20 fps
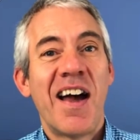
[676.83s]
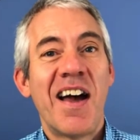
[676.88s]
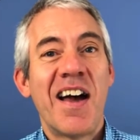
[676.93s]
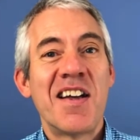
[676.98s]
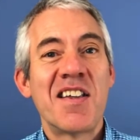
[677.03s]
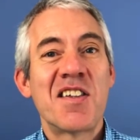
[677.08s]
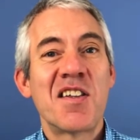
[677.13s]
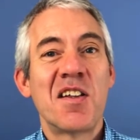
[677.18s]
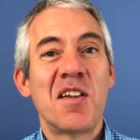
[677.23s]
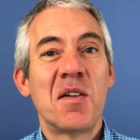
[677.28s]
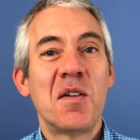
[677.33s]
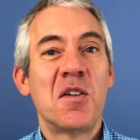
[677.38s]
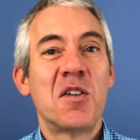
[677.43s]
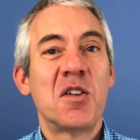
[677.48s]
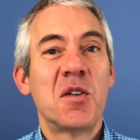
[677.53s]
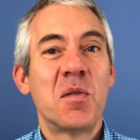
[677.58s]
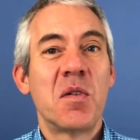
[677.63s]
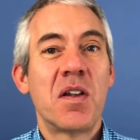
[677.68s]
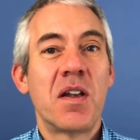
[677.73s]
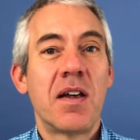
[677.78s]

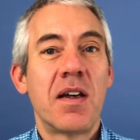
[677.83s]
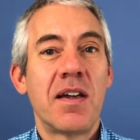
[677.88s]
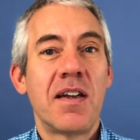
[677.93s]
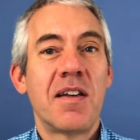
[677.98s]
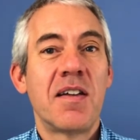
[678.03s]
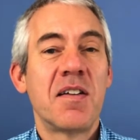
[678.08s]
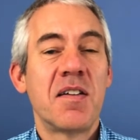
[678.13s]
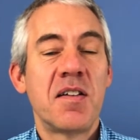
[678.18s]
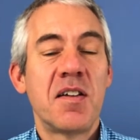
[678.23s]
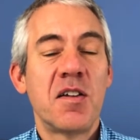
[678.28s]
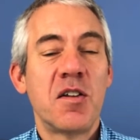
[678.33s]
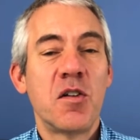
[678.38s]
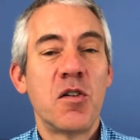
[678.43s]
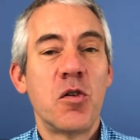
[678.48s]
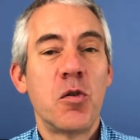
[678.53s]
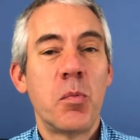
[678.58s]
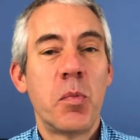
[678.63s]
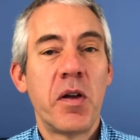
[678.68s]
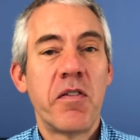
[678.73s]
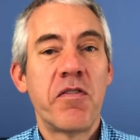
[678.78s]
solution that you'll
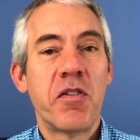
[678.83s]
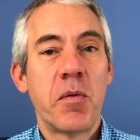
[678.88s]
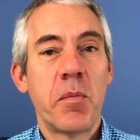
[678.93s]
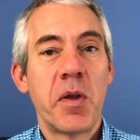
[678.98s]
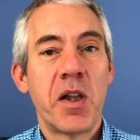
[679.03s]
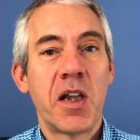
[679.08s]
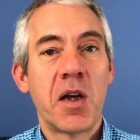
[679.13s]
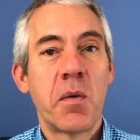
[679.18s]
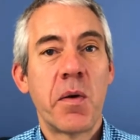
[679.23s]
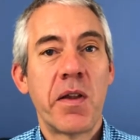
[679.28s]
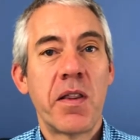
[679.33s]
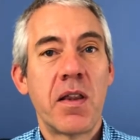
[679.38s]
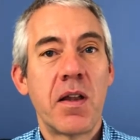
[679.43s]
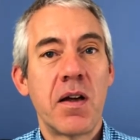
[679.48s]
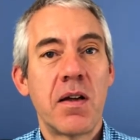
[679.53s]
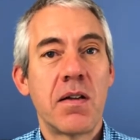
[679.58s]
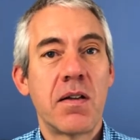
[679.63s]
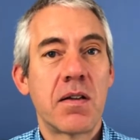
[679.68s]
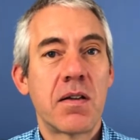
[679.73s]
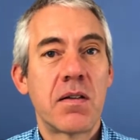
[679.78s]
all be familiar with,
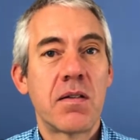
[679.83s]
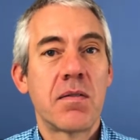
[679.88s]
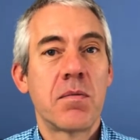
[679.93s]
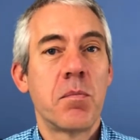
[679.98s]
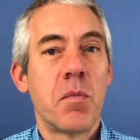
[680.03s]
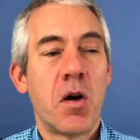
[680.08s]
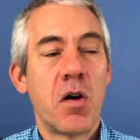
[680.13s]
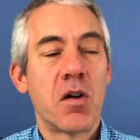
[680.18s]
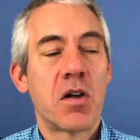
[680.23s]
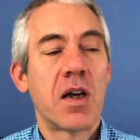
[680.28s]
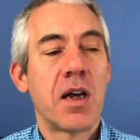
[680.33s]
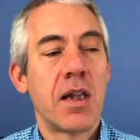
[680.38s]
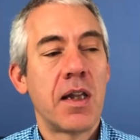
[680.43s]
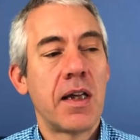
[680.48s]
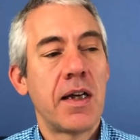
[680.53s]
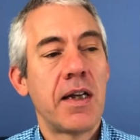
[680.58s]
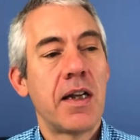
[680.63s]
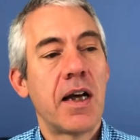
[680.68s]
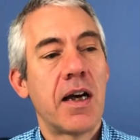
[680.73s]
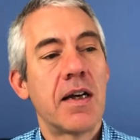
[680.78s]
the market
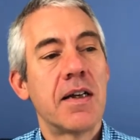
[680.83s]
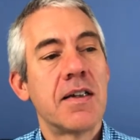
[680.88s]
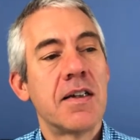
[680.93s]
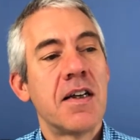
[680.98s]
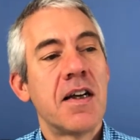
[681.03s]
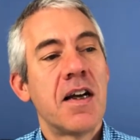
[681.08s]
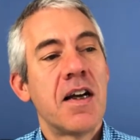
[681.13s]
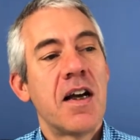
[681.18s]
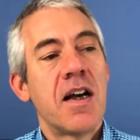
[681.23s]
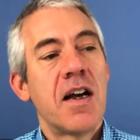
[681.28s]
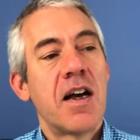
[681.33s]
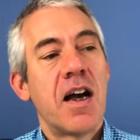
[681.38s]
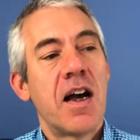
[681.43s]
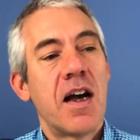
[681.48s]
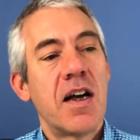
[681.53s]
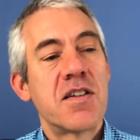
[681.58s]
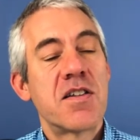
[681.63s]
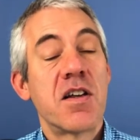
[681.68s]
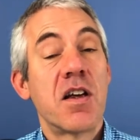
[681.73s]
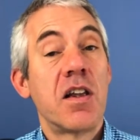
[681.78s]
leader,
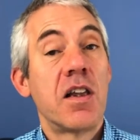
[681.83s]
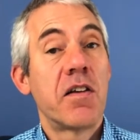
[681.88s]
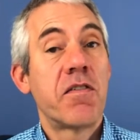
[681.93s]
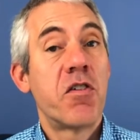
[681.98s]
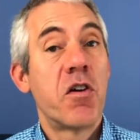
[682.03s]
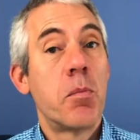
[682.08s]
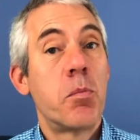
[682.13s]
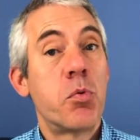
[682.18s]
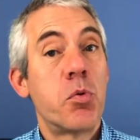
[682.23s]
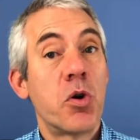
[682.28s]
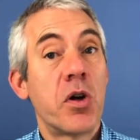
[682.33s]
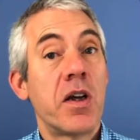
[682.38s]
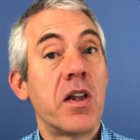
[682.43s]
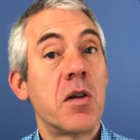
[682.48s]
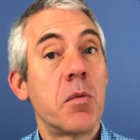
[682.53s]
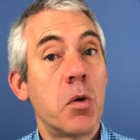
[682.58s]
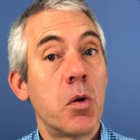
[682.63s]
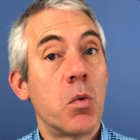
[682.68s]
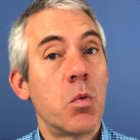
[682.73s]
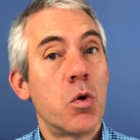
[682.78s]
certainly for
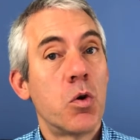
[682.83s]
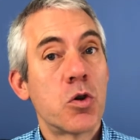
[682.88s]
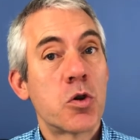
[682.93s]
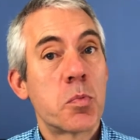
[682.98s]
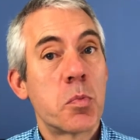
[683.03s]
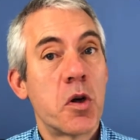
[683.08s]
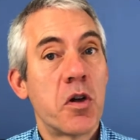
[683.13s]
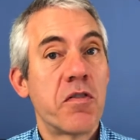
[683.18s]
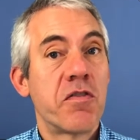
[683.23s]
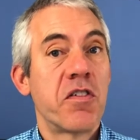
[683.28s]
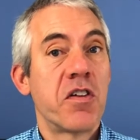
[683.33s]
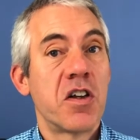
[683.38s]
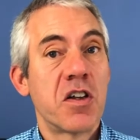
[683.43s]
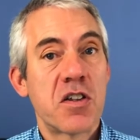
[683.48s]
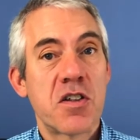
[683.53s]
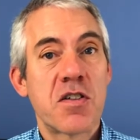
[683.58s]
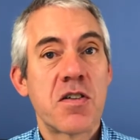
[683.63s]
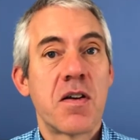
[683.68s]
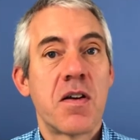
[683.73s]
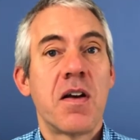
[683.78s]
breathable
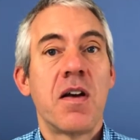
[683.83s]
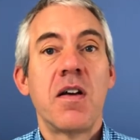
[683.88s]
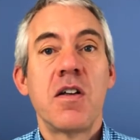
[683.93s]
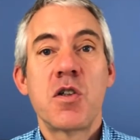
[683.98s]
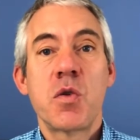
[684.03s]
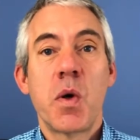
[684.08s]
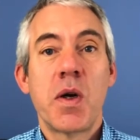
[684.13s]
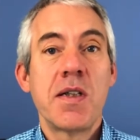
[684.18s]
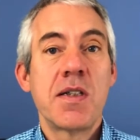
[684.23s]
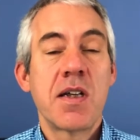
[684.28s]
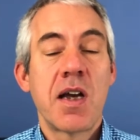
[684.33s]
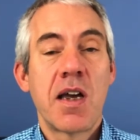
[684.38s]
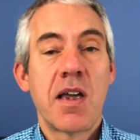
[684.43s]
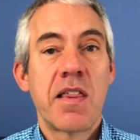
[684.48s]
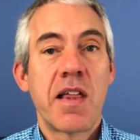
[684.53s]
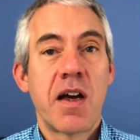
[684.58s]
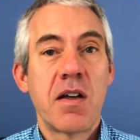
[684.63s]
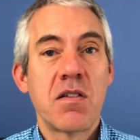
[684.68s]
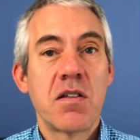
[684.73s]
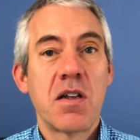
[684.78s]
waterproofness,
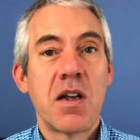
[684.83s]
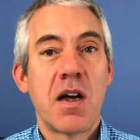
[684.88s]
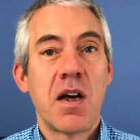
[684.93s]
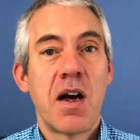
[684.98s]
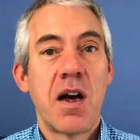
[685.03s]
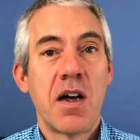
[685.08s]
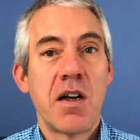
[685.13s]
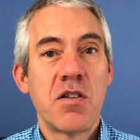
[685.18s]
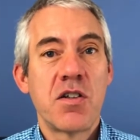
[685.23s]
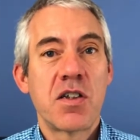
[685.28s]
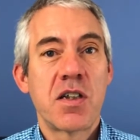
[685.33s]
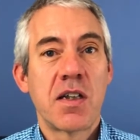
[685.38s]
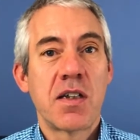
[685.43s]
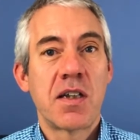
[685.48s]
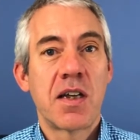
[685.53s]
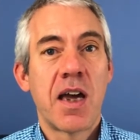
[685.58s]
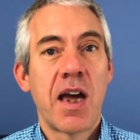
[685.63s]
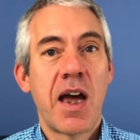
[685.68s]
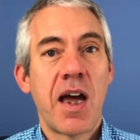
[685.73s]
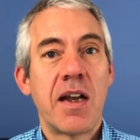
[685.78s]
28,000 at
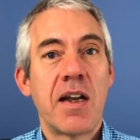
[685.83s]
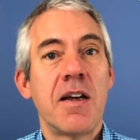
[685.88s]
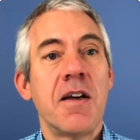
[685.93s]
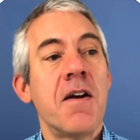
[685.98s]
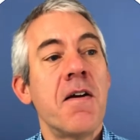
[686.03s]
hydrostatic head.